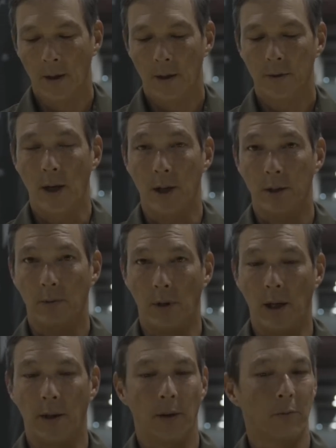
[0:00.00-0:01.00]
It's actually
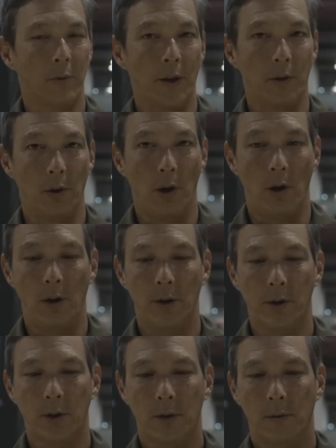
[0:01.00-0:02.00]
rather
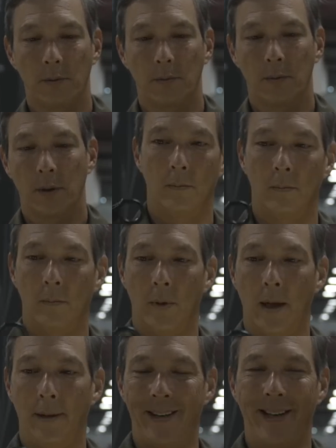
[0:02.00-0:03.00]
large,
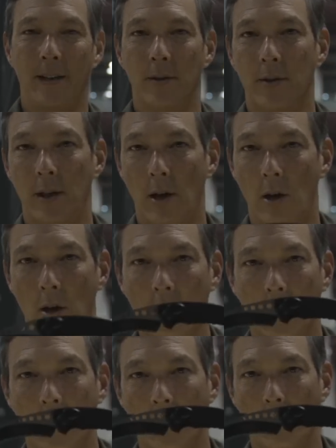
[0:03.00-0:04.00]
and that is the Hawk
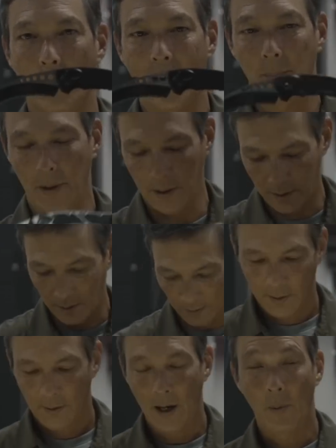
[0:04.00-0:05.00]

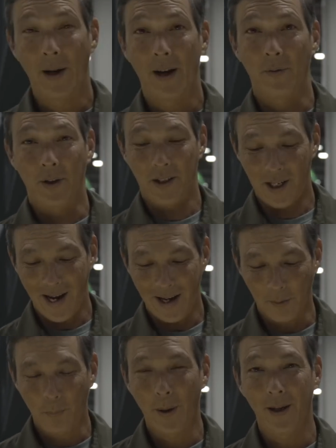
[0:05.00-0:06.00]
Karambit. Now we have the
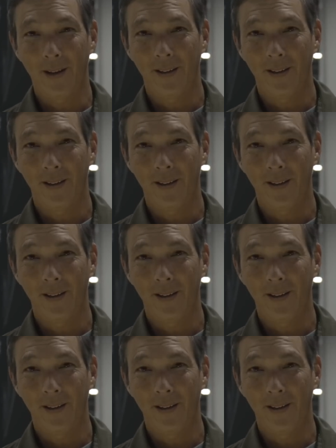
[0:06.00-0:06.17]
TAC P.